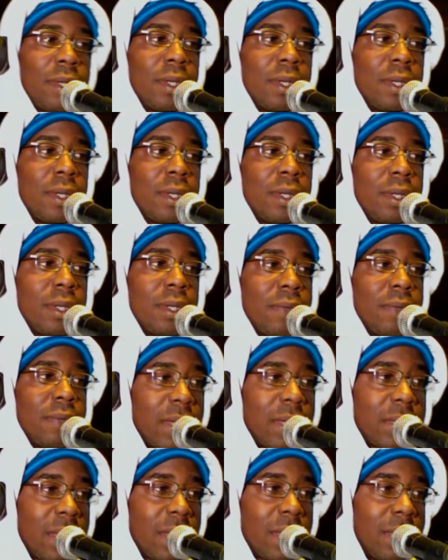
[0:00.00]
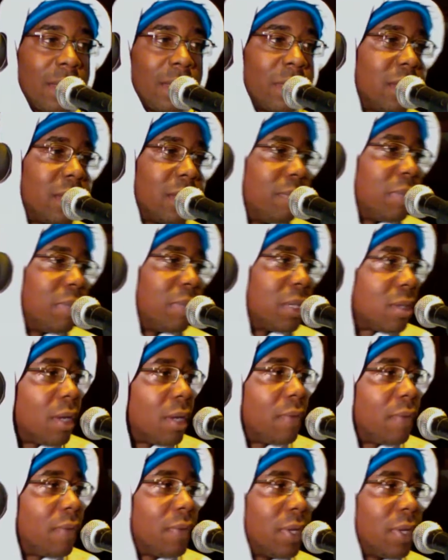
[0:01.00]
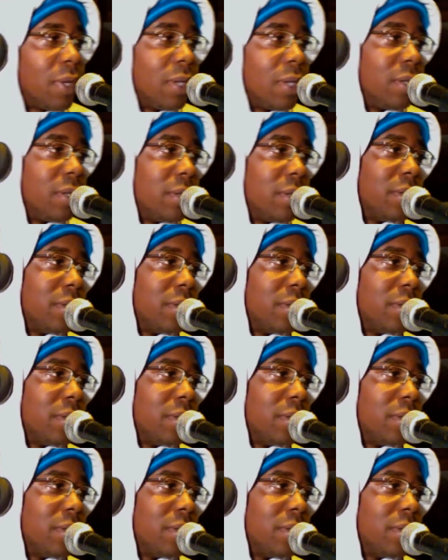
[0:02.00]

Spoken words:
If you got that many pissed off Hondurans,